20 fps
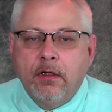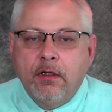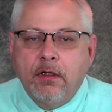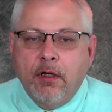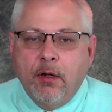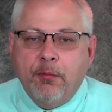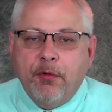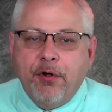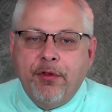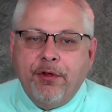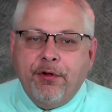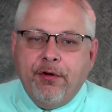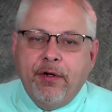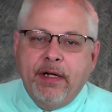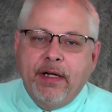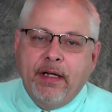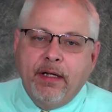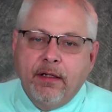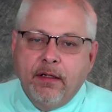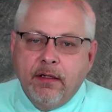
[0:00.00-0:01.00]
Number
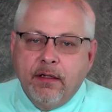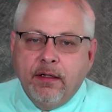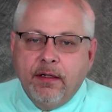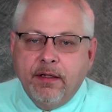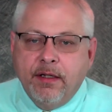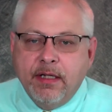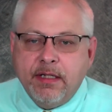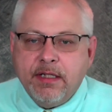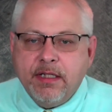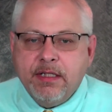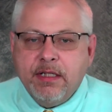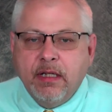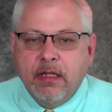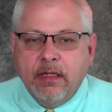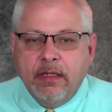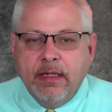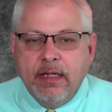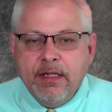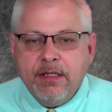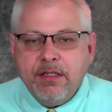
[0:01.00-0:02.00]
3, this is the
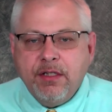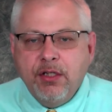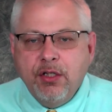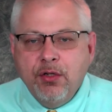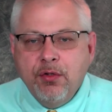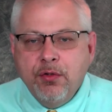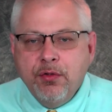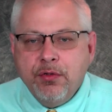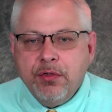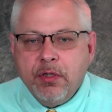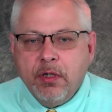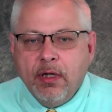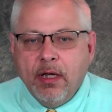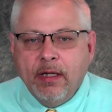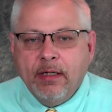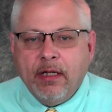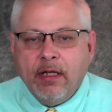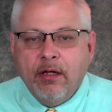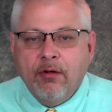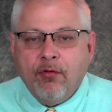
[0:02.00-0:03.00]
least used
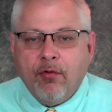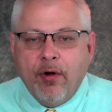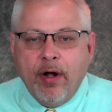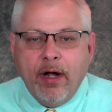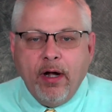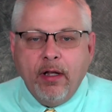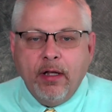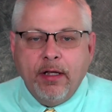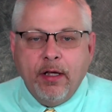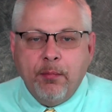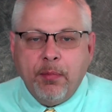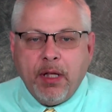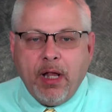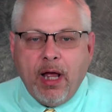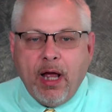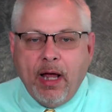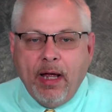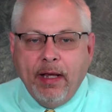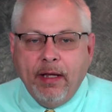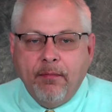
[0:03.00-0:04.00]
and can rarely
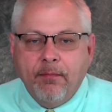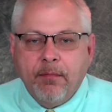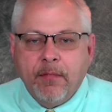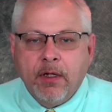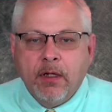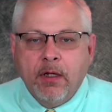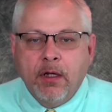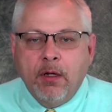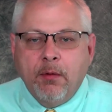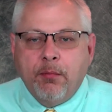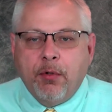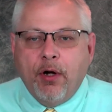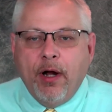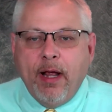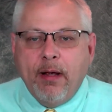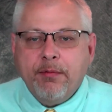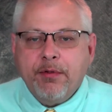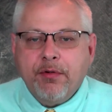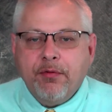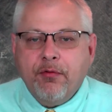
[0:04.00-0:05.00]
apply.
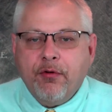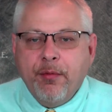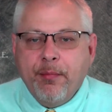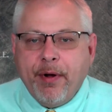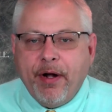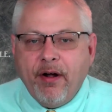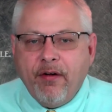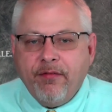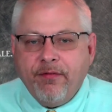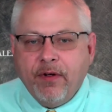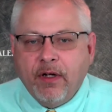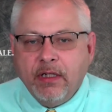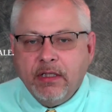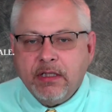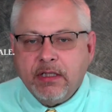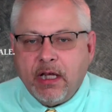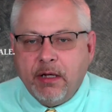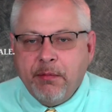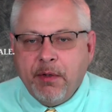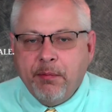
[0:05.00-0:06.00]
Perhaps repair
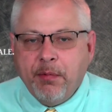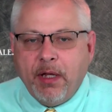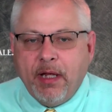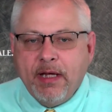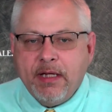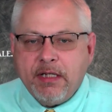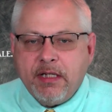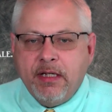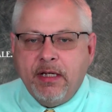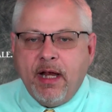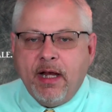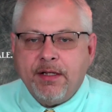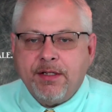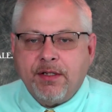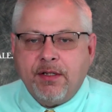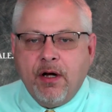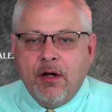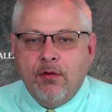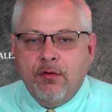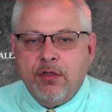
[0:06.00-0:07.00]
funds can be placed in
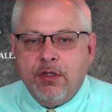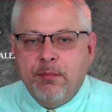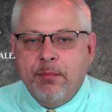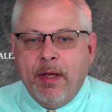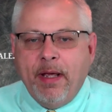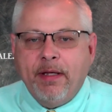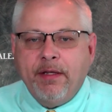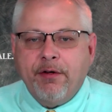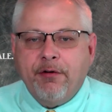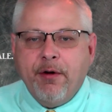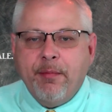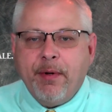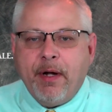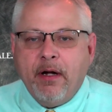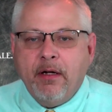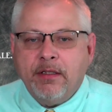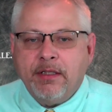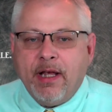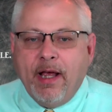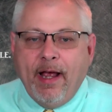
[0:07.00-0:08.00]
escrow to make the
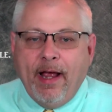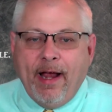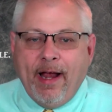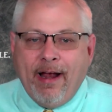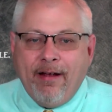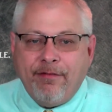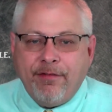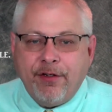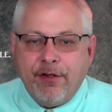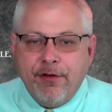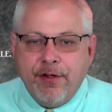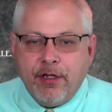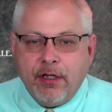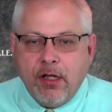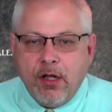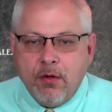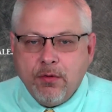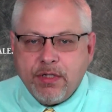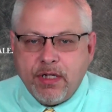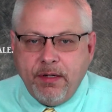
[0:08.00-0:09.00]
repairs after the
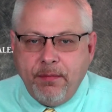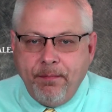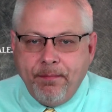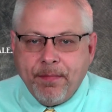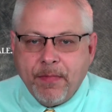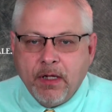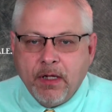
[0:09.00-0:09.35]
closing.